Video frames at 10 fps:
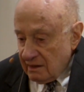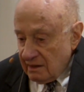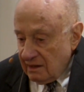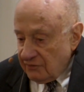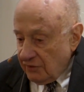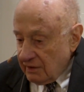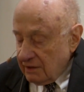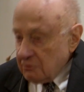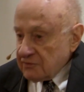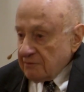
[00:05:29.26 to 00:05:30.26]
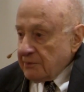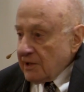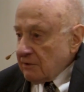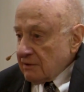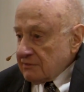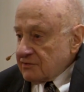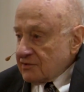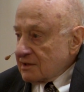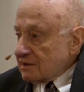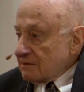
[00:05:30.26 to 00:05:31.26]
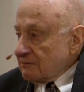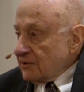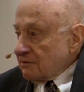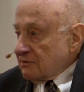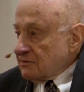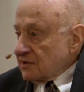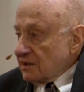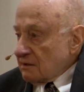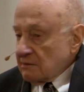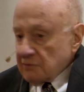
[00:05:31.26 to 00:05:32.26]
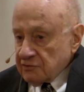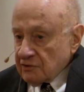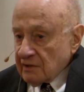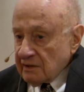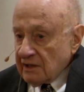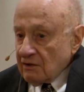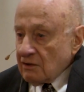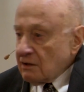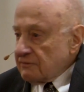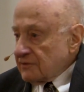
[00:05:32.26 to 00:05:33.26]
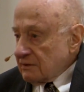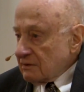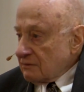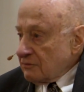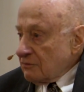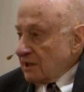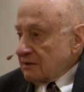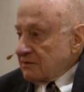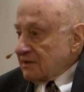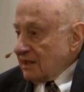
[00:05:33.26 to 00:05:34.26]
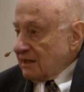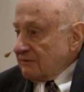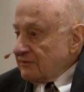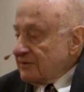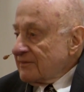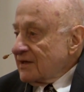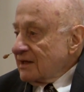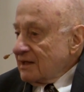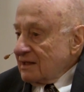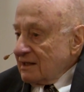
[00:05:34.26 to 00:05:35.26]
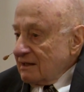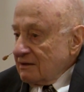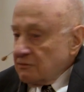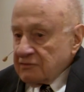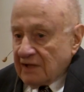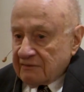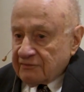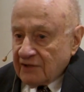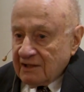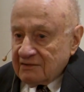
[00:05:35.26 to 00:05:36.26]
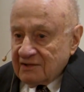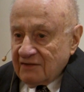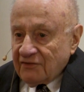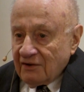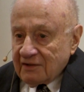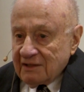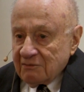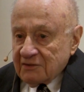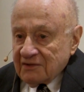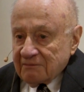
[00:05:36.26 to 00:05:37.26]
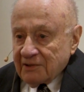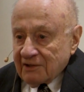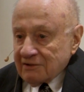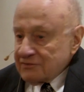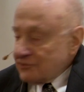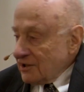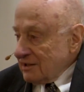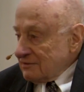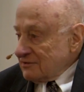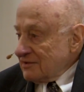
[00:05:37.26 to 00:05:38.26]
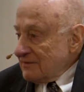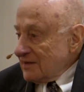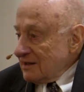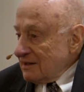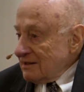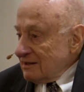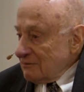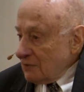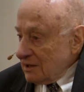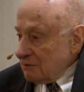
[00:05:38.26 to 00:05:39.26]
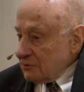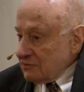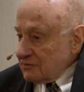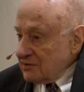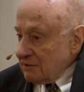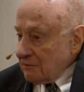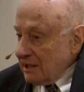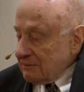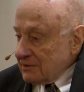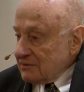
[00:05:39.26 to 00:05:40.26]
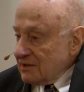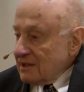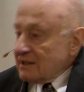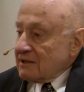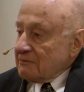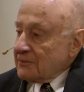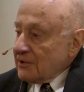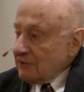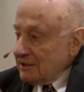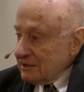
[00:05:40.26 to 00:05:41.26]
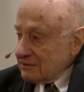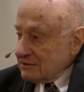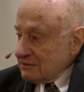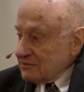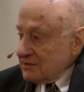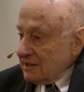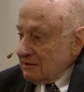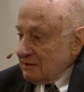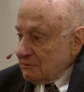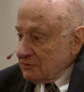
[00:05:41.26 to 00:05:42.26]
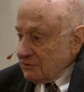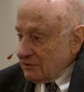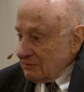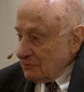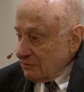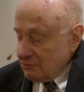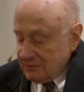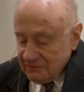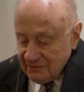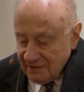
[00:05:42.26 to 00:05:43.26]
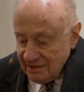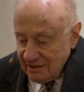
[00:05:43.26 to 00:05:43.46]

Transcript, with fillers: he thought he was in Paris compared to Sedalia, Missouri. And he often, throughout his life, he used that phrase. He thought he was in Paris, France, when he was in Cedar Rapids, comparing it to Sedalia, Missouri, which was